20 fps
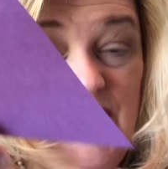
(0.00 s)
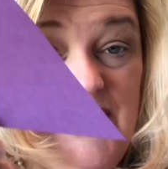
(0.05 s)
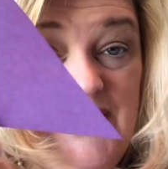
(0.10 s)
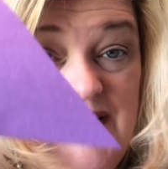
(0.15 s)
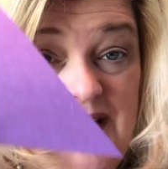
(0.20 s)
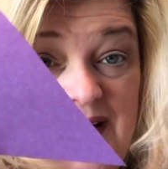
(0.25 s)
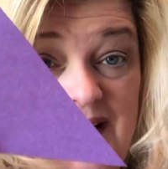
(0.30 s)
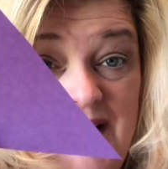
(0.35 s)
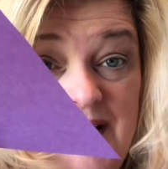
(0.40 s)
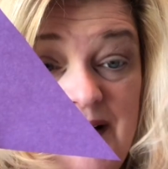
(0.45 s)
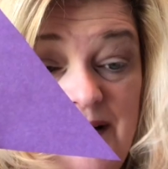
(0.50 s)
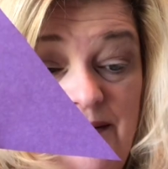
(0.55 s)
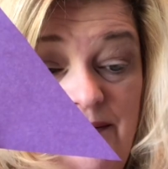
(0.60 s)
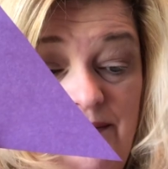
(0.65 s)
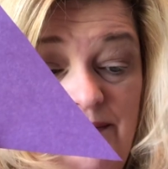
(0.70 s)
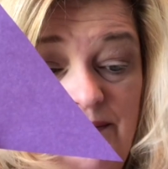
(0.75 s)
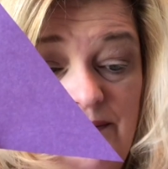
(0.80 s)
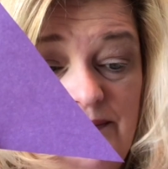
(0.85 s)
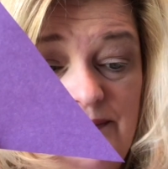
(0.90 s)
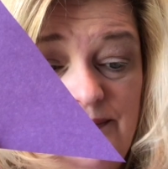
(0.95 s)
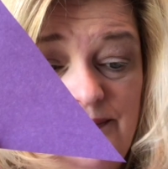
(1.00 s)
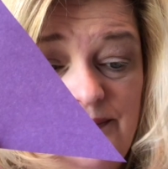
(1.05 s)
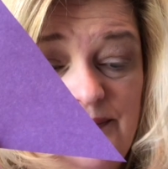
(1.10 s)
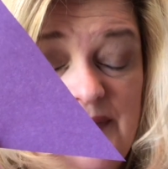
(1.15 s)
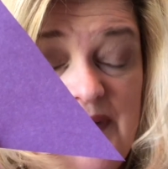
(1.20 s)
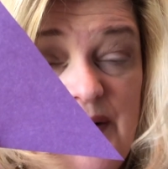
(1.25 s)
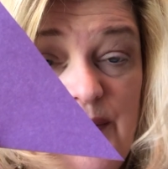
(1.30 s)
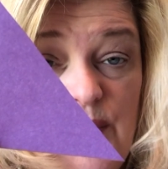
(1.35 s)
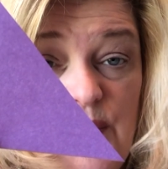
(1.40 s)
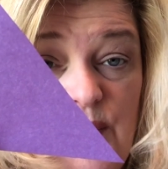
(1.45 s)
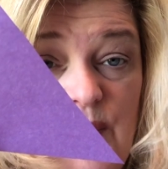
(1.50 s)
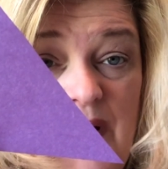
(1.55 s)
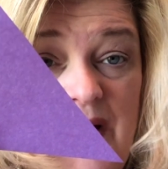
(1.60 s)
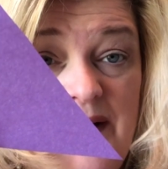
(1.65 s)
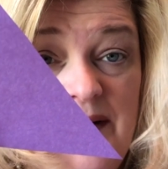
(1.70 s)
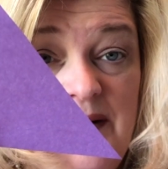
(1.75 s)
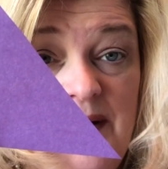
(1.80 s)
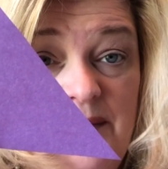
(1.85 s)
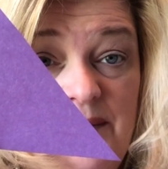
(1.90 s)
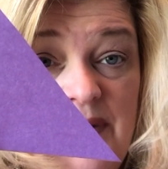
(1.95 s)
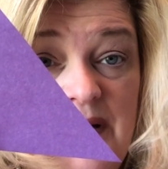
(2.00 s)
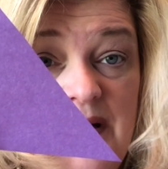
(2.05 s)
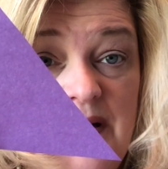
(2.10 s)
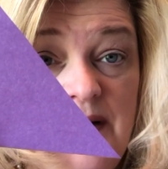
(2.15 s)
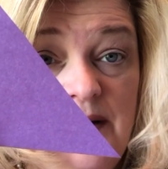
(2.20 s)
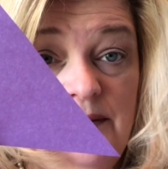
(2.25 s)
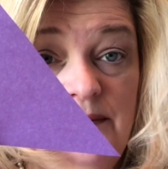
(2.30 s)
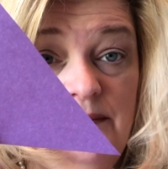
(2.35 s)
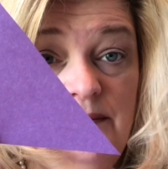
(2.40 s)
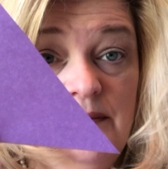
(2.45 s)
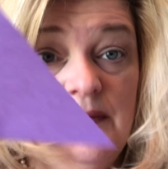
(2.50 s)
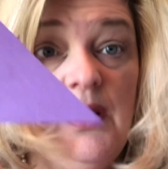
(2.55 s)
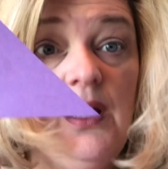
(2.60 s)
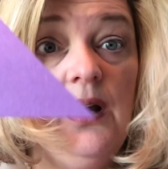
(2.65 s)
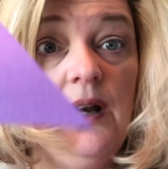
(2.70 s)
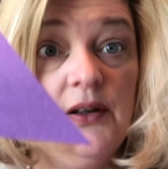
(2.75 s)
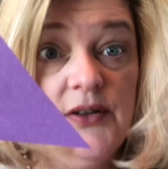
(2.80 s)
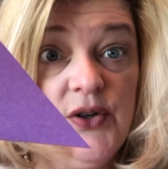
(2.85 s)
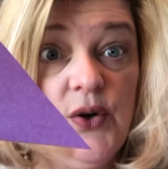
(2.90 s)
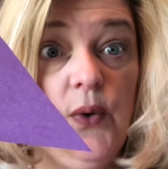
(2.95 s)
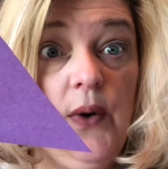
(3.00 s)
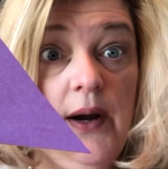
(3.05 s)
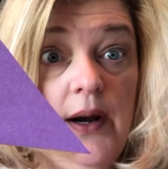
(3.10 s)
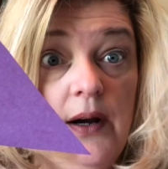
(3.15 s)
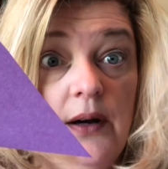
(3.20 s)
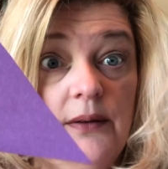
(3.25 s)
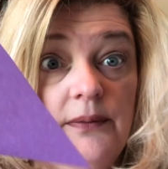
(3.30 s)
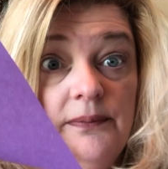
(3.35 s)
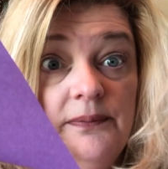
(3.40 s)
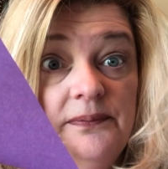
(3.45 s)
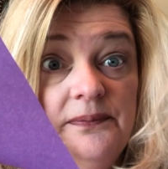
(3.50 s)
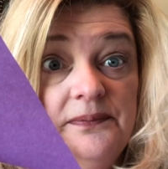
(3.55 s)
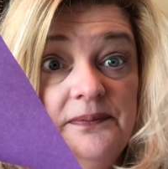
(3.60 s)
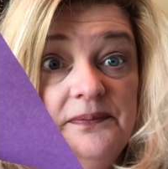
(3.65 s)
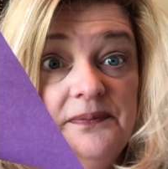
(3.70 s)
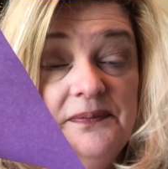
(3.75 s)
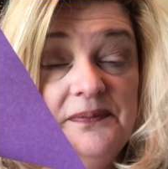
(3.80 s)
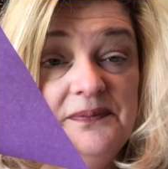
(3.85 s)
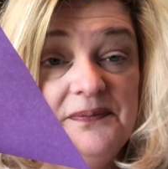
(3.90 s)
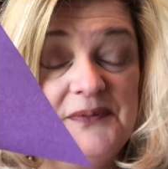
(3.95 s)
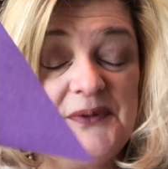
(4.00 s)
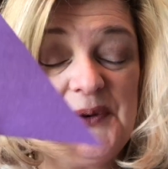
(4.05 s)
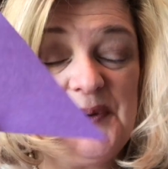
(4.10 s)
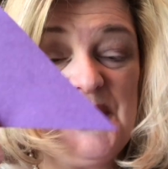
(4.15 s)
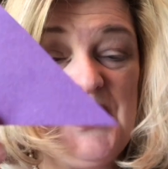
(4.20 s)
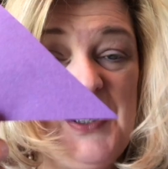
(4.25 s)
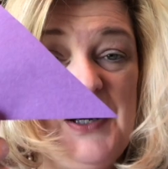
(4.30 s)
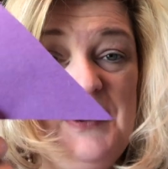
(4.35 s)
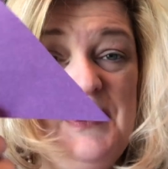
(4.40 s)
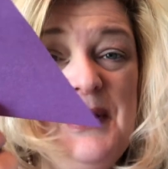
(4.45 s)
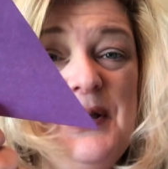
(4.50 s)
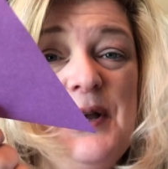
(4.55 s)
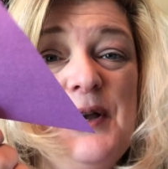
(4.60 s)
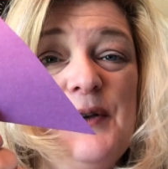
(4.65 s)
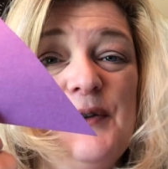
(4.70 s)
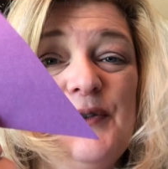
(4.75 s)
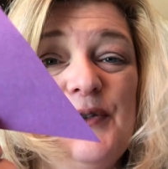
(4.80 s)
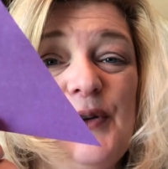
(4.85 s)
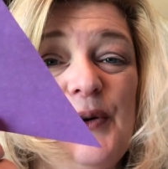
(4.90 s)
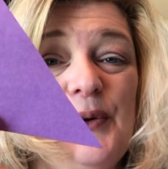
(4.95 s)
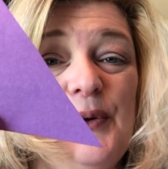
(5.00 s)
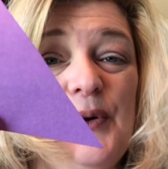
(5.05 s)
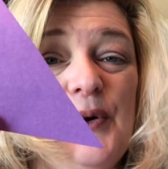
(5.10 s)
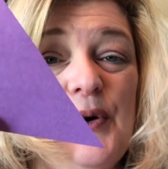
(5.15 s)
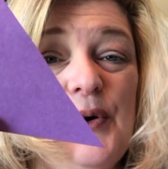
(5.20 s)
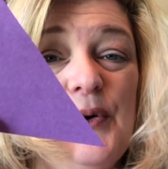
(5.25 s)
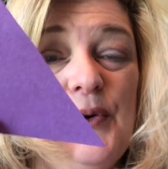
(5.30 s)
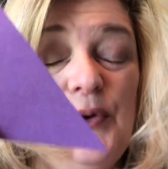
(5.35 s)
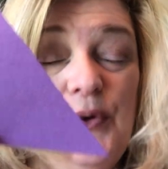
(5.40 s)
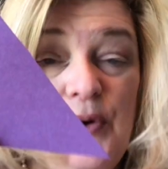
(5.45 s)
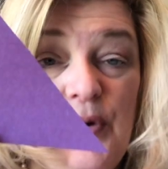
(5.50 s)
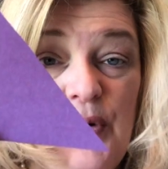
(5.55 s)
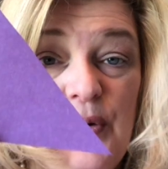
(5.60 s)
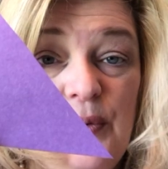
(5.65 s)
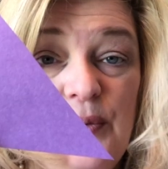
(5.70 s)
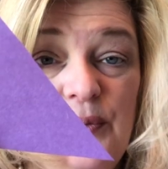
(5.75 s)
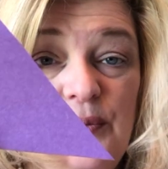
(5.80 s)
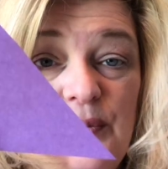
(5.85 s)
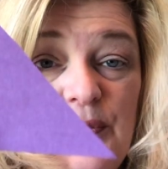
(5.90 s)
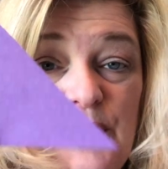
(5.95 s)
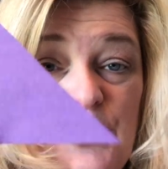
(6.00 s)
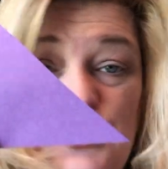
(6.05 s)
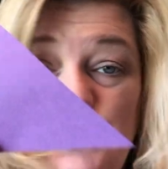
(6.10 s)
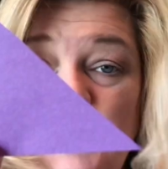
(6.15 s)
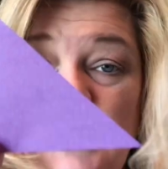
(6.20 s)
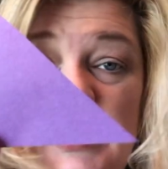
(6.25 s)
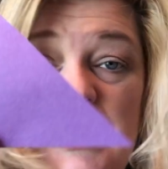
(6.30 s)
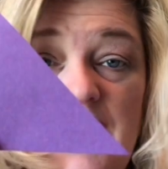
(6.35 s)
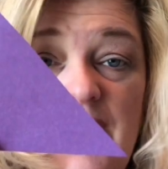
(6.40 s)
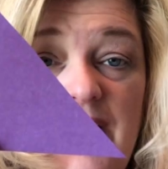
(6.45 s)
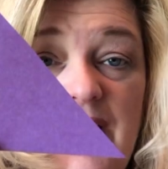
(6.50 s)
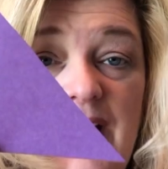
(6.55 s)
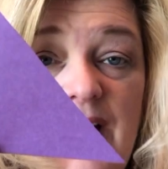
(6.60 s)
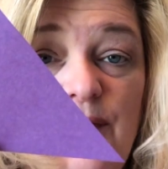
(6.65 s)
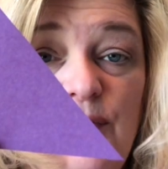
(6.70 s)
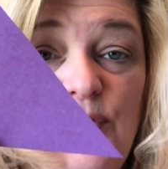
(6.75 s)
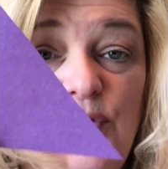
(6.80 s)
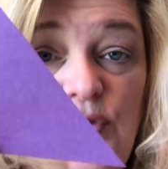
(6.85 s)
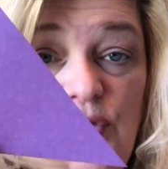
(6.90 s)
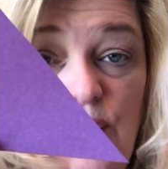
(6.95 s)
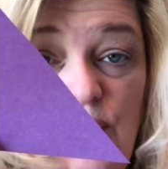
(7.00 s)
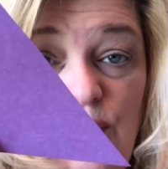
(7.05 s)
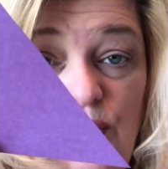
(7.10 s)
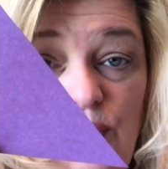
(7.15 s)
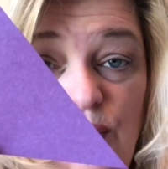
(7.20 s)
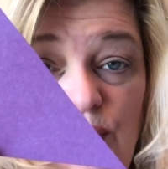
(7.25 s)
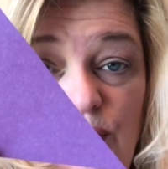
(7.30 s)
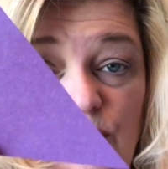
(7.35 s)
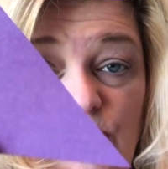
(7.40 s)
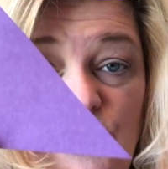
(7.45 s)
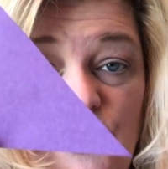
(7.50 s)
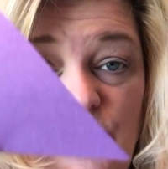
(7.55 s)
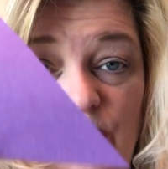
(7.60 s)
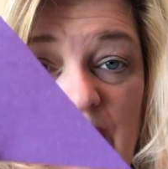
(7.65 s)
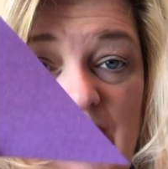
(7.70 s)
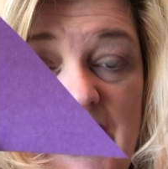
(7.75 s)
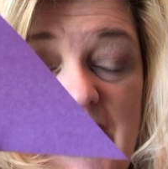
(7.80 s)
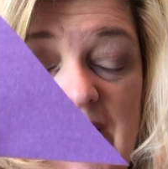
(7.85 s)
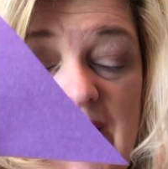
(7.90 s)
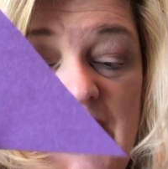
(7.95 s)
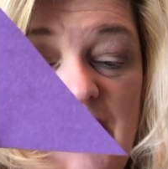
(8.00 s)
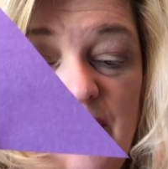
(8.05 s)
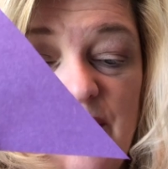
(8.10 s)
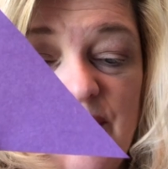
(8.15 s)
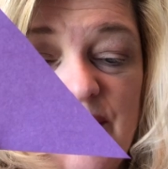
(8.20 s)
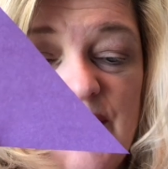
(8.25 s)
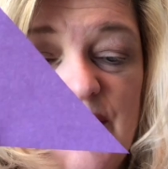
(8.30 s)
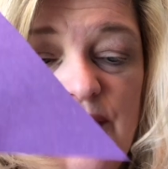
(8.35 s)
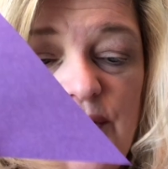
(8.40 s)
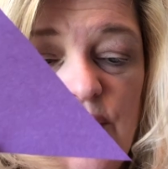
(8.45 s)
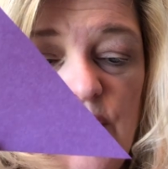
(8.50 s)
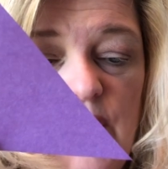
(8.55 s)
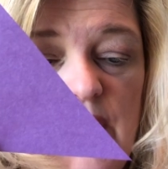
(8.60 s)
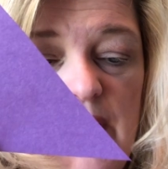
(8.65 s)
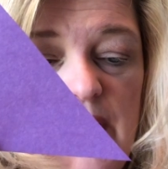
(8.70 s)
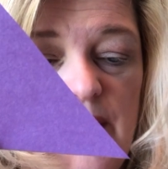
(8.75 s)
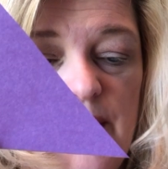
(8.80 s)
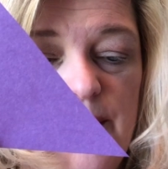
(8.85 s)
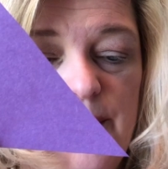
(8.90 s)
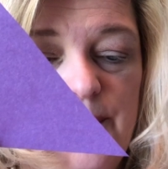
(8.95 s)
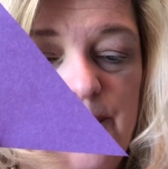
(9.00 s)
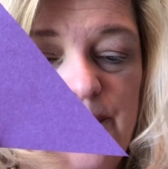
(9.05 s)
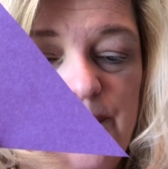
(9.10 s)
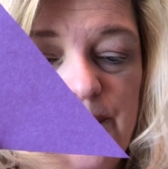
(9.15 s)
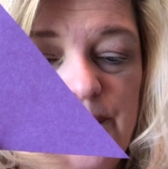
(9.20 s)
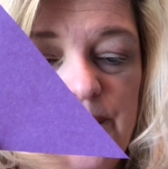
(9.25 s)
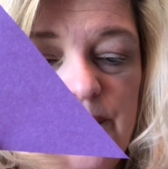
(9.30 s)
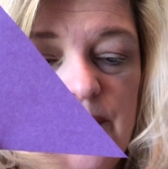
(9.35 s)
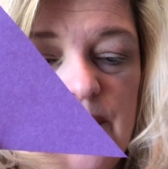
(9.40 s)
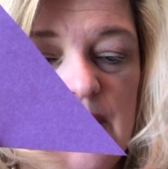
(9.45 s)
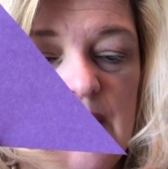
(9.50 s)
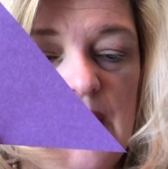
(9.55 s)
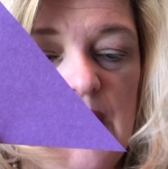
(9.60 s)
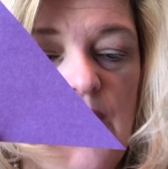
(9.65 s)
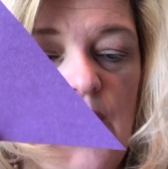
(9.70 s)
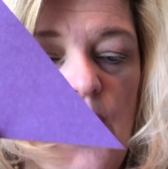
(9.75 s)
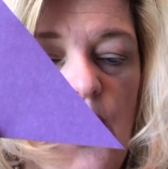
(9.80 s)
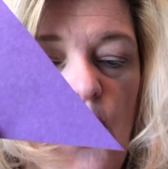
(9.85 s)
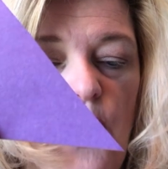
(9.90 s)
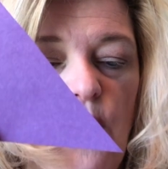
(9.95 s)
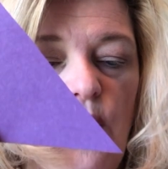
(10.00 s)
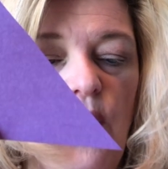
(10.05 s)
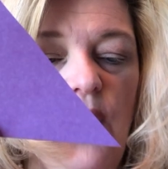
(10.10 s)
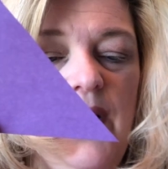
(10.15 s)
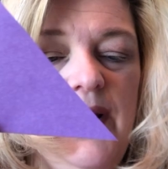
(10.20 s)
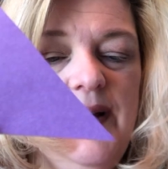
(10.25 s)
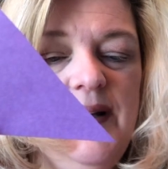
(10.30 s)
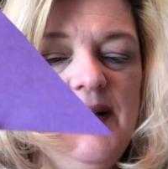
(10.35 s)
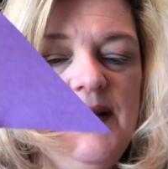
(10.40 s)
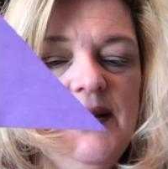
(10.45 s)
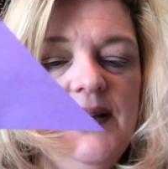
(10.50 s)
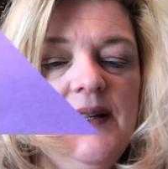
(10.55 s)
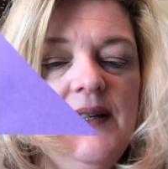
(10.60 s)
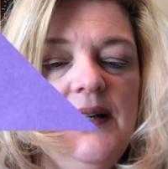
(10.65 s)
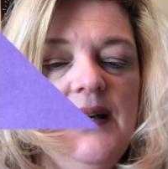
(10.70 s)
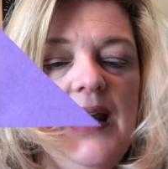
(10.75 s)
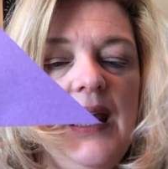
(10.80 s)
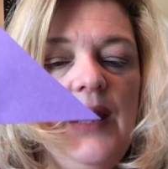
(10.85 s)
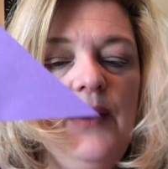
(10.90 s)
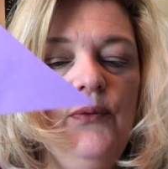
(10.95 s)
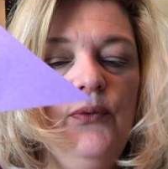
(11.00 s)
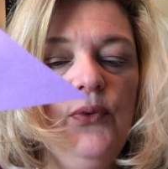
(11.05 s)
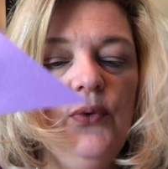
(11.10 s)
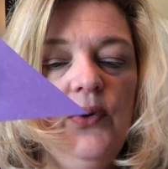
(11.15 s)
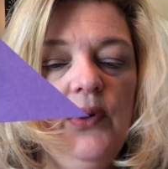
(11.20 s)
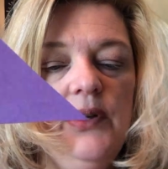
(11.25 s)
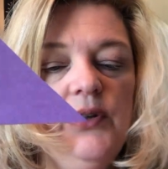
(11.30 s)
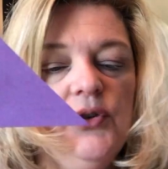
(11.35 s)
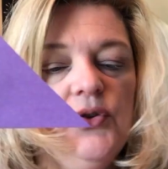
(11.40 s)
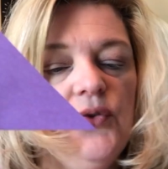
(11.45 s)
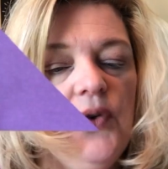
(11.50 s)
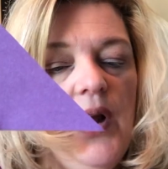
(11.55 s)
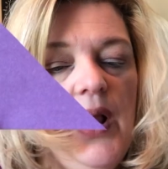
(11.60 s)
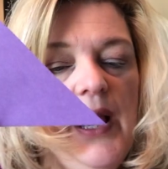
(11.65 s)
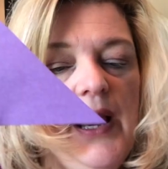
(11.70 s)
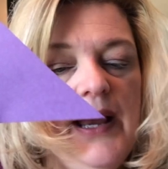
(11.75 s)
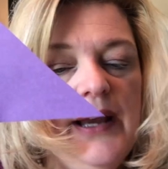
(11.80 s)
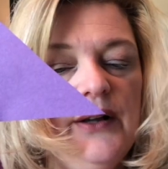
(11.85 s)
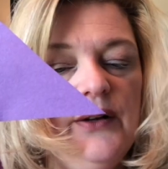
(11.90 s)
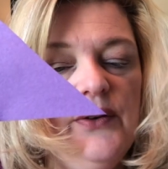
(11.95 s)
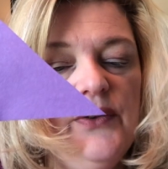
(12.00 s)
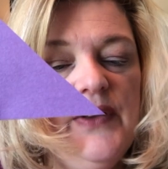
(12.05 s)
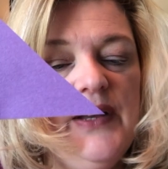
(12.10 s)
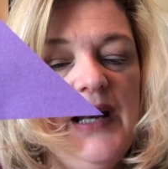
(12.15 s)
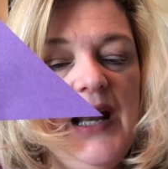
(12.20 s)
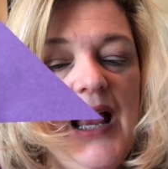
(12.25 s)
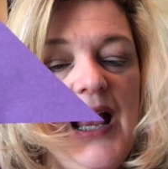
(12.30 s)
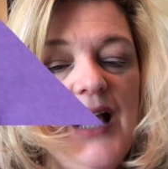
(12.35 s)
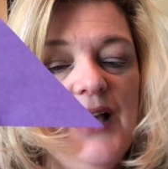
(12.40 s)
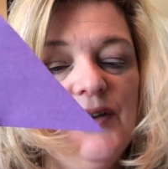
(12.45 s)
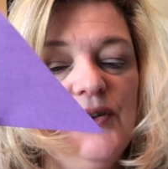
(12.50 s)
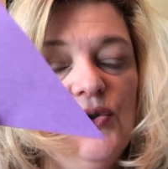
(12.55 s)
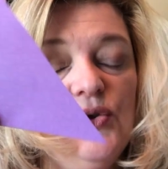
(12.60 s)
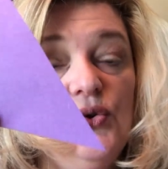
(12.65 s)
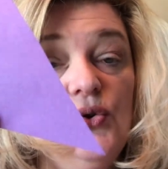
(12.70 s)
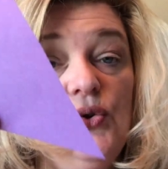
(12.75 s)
it did, it would wind up being a square, okay? So, no, you cannot have two right angles in a triangle. What is the name for a triangle that has